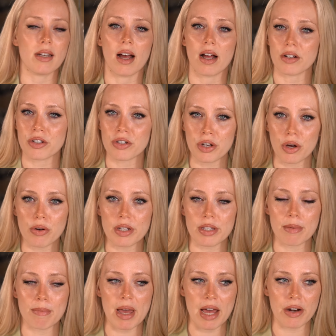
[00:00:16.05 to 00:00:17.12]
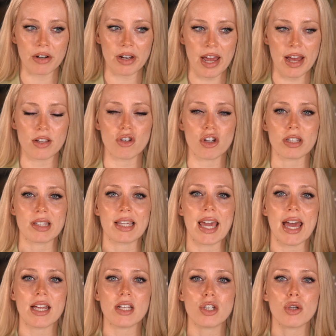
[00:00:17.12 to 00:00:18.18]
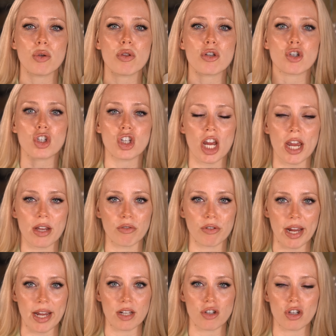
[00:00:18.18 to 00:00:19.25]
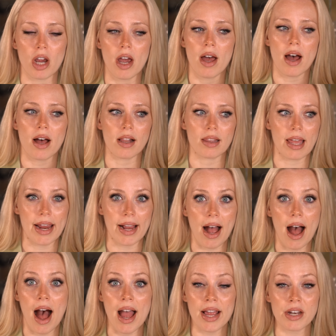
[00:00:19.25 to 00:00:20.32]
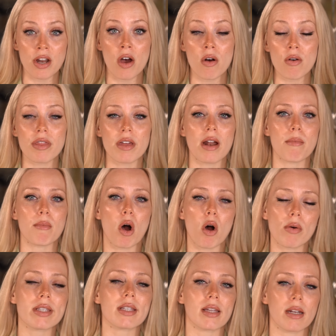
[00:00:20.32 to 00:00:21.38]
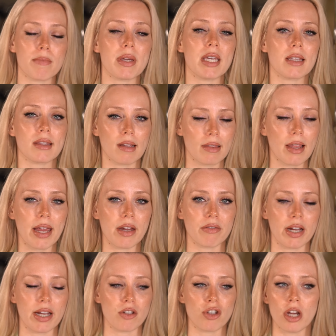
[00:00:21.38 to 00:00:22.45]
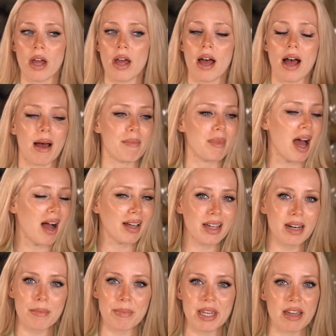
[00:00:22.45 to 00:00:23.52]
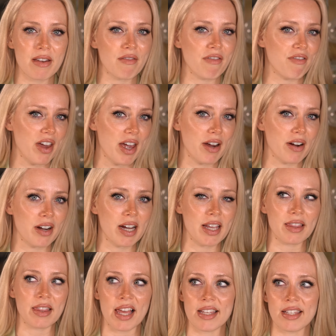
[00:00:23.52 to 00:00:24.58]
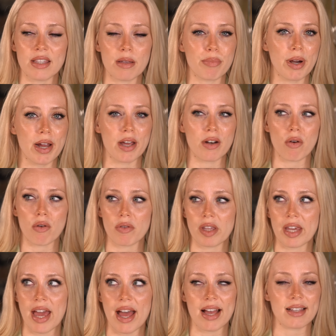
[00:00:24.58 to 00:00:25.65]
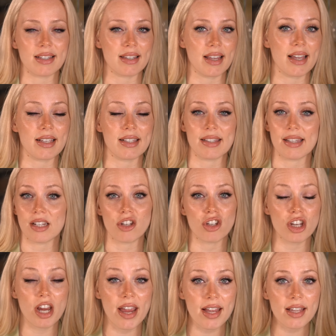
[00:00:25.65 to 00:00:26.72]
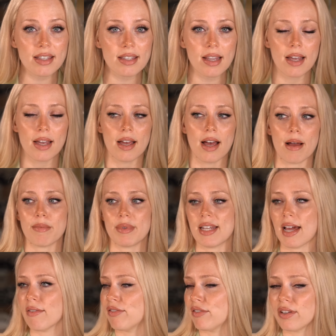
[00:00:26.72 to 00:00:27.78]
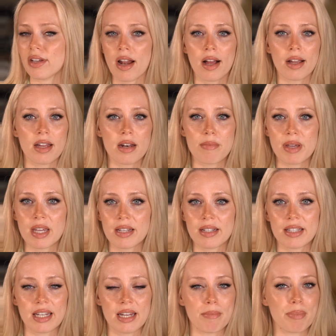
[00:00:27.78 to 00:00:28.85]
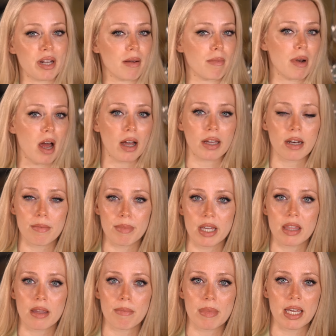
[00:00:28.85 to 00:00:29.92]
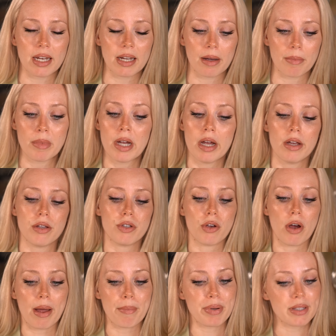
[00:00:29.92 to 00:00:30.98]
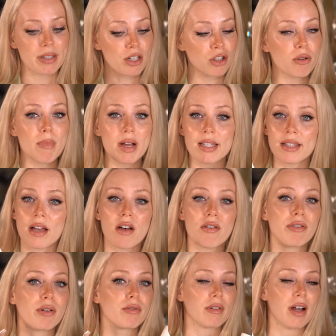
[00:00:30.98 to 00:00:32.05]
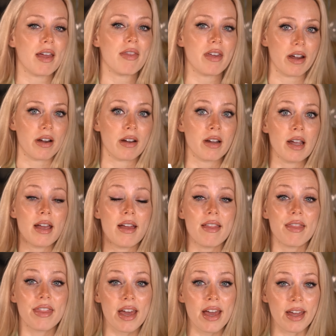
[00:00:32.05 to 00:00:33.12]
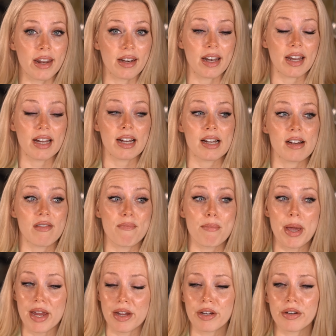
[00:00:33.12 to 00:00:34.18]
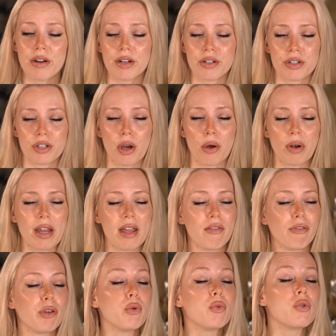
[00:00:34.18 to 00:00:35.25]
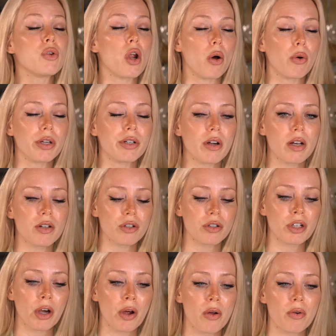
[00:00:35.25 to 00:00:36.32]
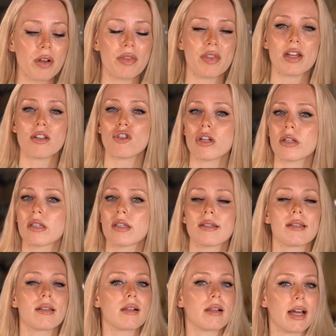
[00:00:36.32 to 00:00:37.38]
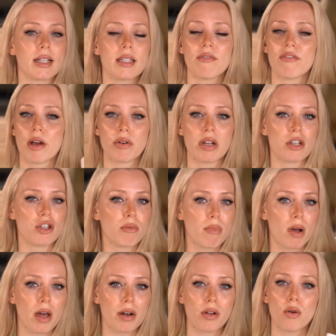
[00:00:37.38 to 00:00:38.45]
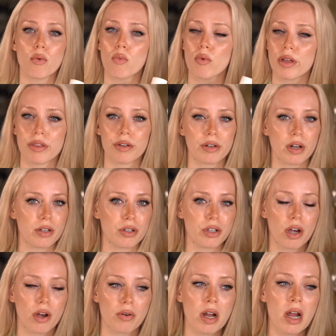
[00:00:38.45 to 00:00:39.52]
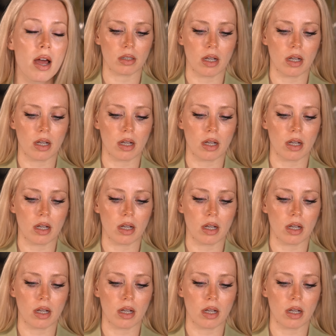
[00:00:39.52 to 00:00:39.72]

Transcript: Undertone doesn't matter yet, just get to the shade range. Like, I know that I'm always going to be in the light range. I'm not going to be in fair unless the brand only has like 6 shades. I'm definitely not going to be in deep, and I'm not going to be in the medium. So I position myself right there. Then pick your undertone. If you know your undertone, then just select a foundation bottle with your undertone.